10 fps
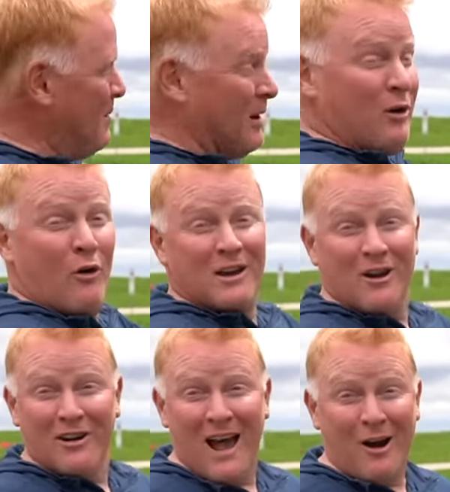but over
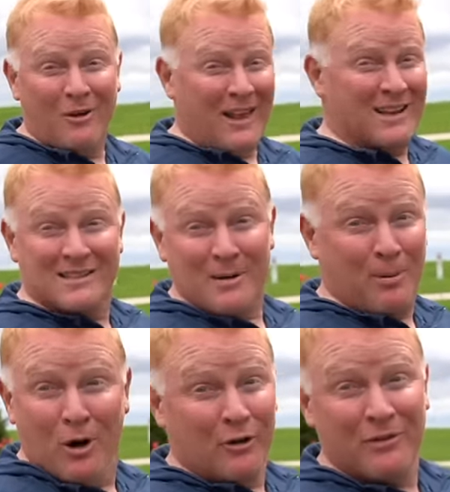here at Aqualand, it's a
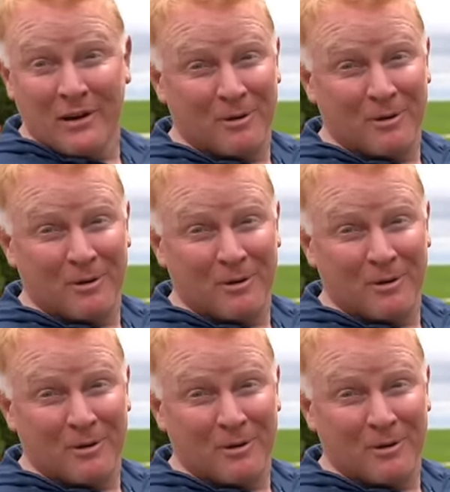perfect,